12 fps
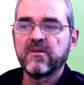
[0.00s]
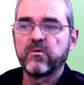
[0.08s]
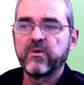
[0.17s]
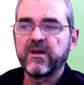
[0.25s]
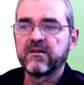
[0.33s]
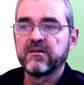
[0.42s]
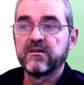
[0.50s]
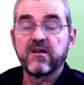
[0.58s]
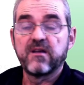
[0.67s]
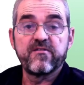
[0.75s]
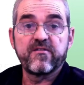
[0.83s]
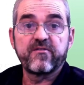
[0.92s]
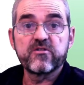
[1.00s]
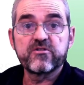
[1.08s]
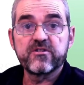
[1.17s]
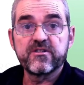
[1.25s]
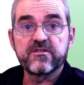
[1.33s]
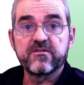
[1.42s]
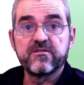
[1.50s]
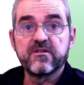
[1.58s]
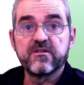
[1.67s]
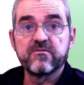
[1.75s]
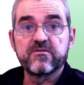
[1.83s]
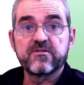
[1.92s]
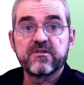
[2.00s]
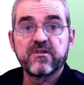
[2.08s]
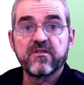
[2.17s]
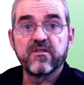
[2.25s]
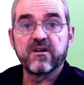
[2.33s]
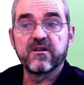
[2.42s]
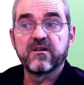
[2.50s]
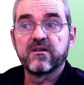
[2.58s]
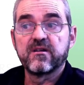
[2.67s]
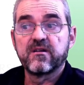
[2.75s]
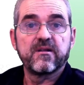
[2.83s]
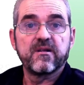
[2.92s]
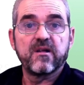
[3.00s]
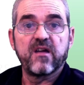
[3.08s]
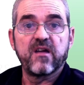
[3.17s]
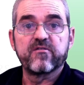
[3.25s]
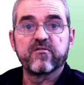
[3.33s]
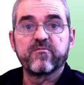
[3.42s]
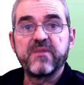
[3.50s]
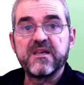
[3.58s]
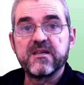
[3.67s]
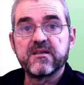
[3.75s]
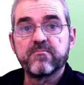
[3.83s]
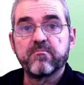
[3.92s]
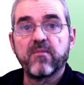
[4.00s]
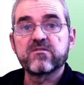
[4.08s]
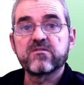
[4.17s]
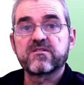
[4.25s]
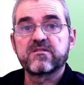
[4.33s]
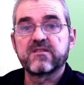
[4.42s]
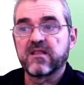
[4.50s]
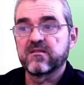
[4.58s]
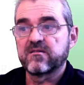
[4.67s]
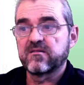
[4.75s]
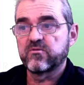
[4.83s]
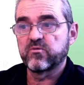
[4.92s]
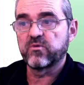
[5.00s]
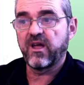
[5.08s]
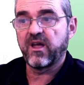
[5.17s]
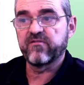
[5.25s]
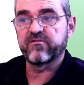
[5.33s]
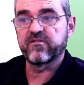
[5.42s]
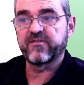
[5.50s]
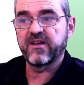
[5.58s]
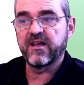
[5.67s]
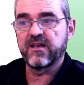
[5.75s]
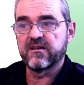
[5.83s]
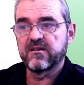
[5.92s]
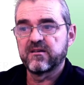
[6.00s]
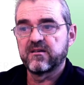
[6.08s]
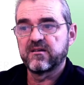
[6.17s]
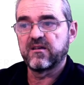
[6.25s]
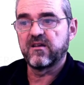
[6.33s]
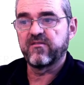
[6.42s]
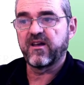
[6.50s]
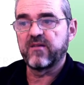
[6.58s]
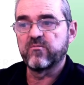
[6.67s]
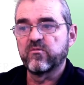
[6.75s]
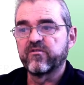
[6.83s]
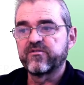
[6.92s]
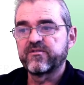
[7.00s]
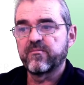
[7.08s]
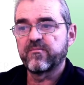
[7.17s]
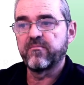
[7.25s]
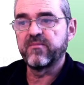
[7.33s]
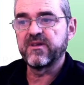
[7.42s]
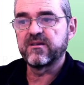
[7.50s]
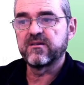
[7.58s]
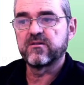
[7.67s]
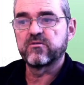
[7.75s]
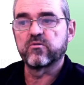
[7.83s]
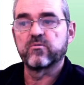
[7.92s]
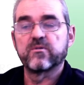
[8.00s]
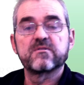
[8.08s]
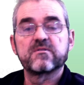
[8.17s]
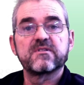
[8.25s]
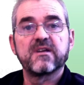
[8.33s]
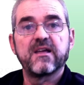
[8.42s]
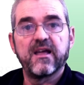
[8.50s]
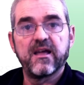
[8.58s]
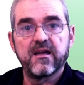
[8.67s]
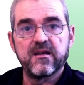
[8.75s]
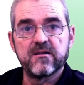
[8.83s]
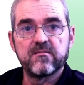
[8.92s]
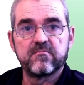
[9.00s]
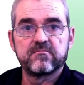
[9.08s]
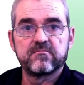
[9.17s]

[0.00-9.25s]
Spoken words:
Well, if the function is continuous, then f of B must tend to f of A if I moved B towards A.